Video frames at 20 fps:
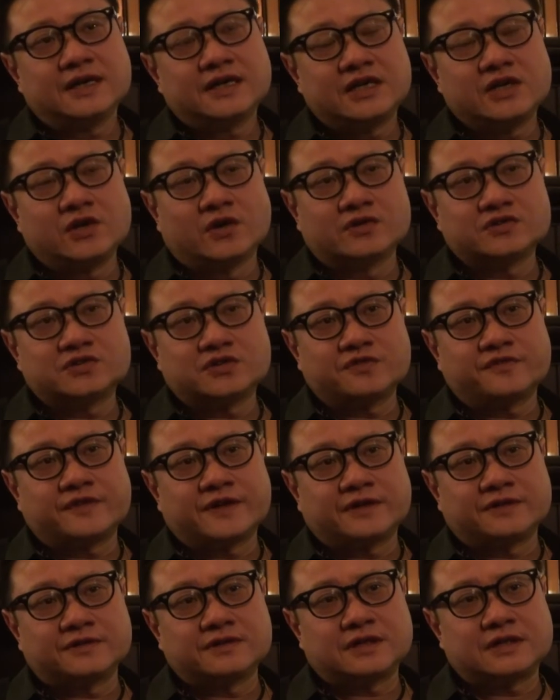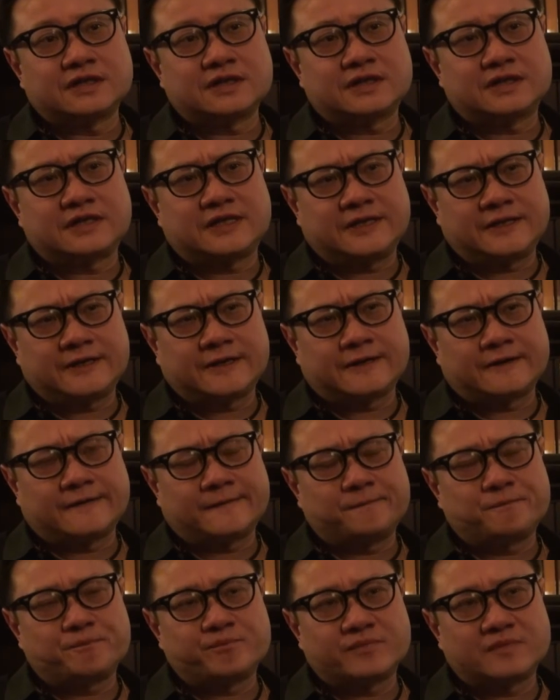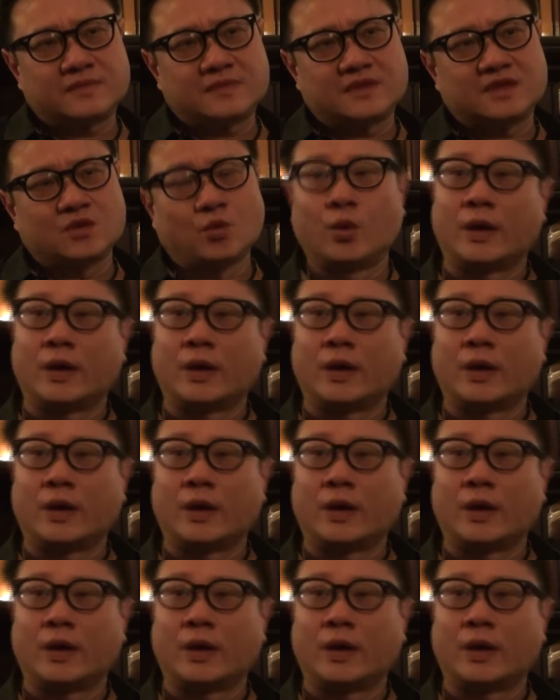he also felt the